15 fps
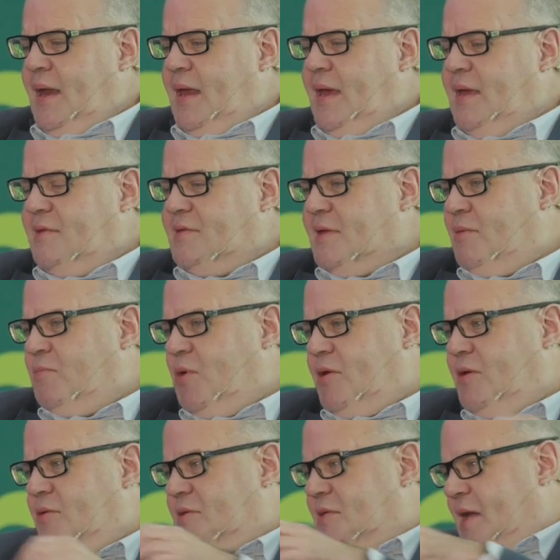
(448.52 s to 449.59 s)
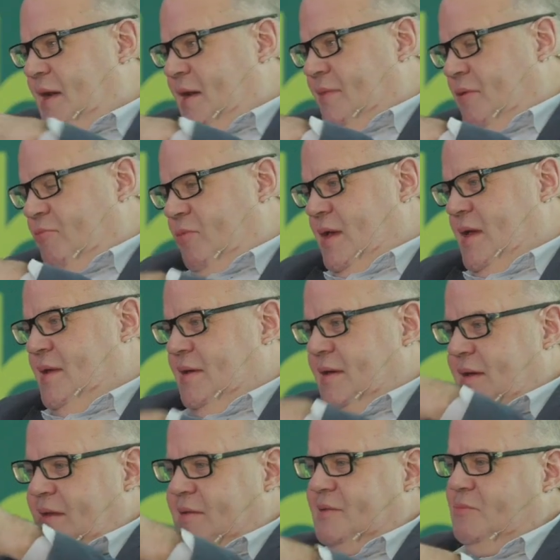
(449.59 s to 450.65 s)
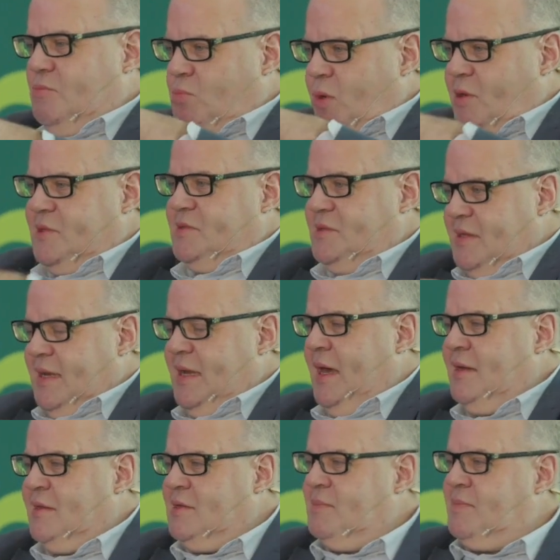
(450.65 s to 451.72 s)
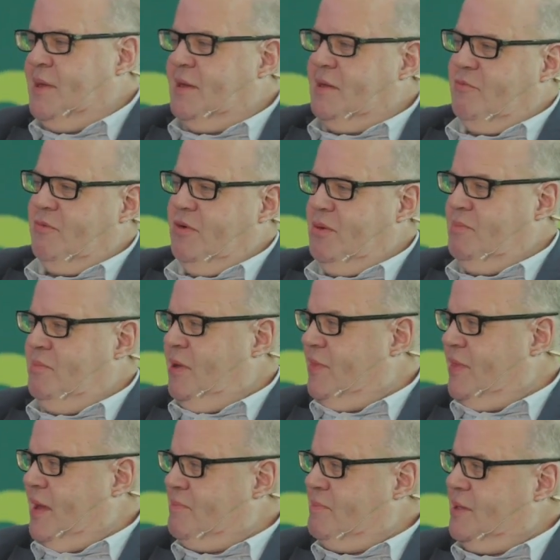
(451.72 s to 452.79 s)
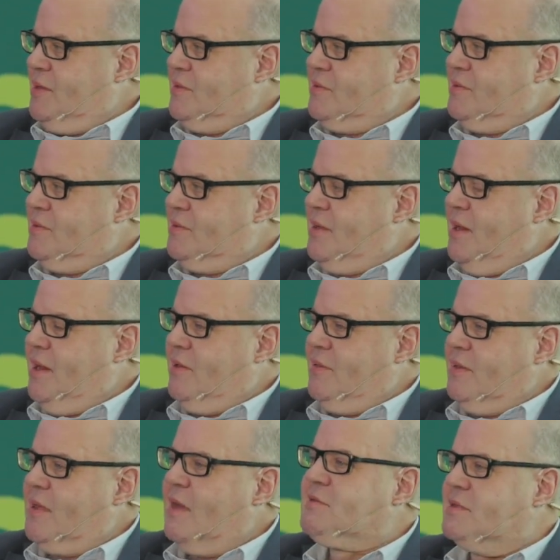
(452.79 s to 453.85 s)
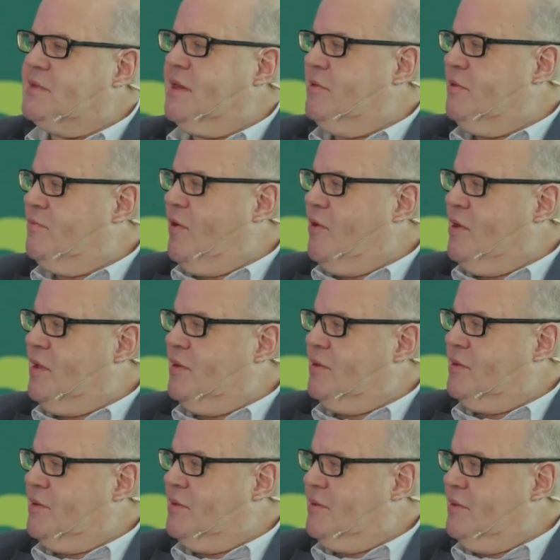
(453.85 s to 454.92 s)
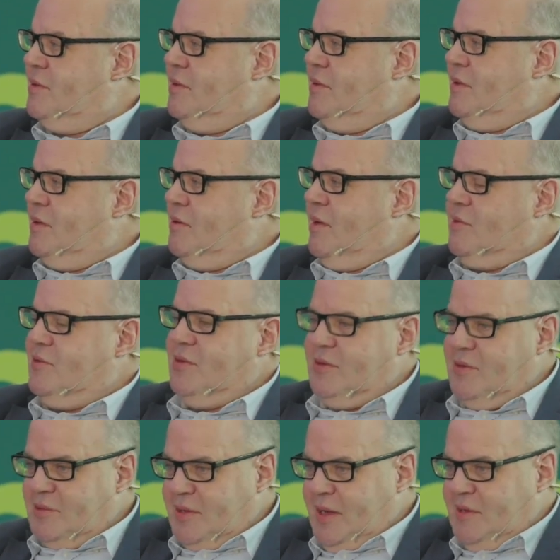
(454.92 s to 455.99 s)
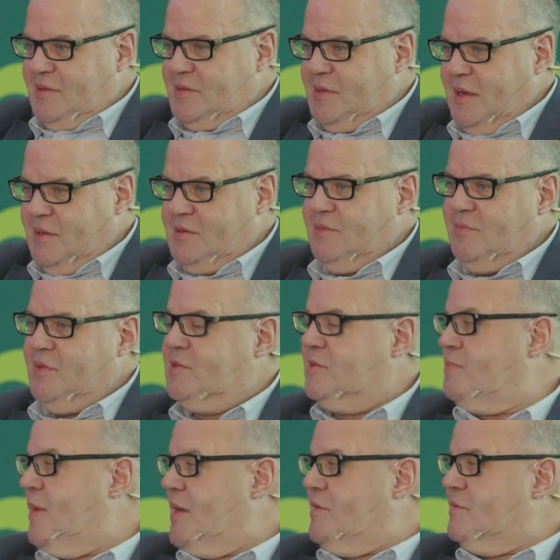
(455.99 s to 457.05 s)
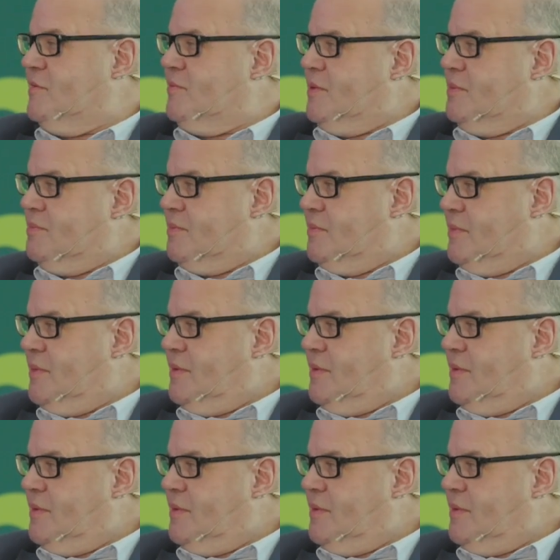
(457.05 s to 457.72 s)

he said, what you're telling the reader is, what is it like to be in a room with that person? And I think that's another very good question. Just get a sense of the space of them